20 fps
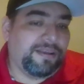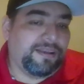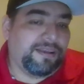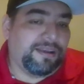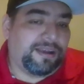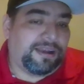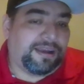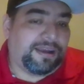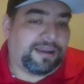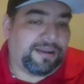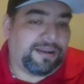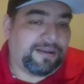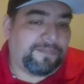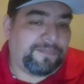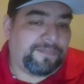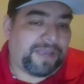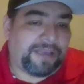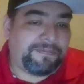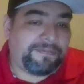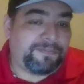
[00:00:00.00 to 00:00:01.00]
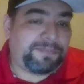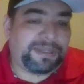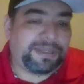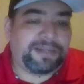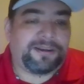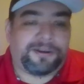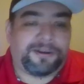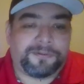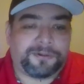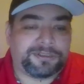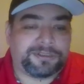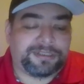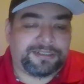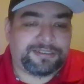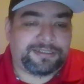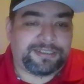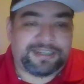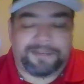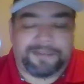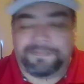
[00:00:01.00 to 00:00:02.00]
I haven't played Hogwarts
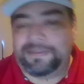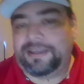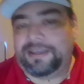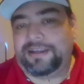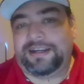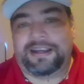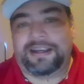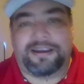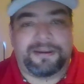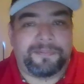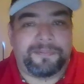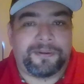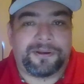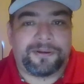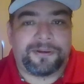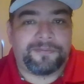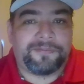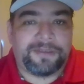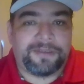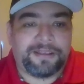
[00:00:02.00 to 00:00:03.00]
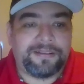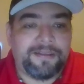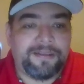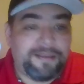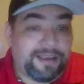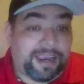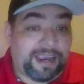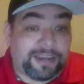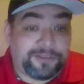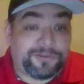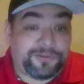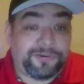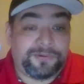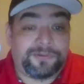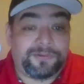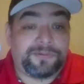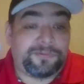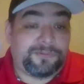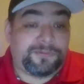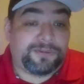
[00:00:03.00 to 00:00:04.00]
Legacy. I'm not a Harry Potter fan. I
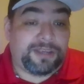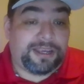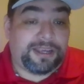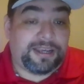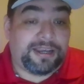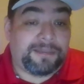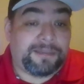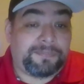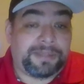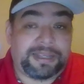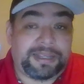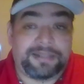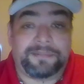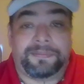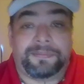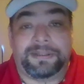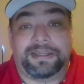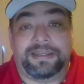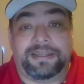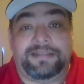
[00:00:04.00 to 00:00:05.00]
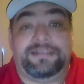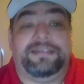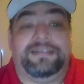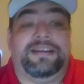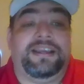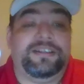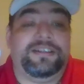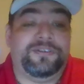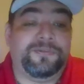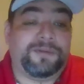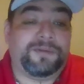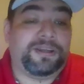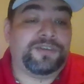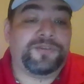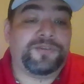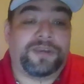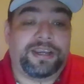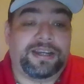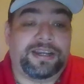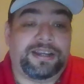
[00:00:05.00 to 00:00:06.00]
do plan to play it. I do want to
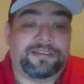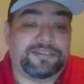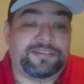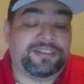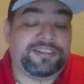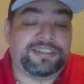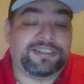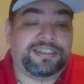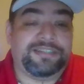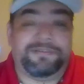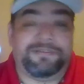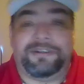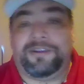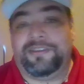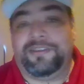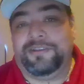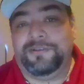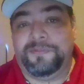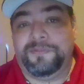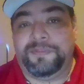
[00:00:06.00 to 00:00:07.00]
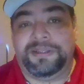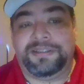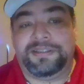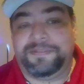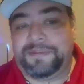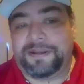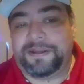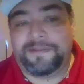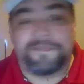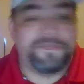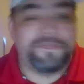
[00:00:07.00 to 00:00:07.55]
try it out just to see what all the hoopla is about.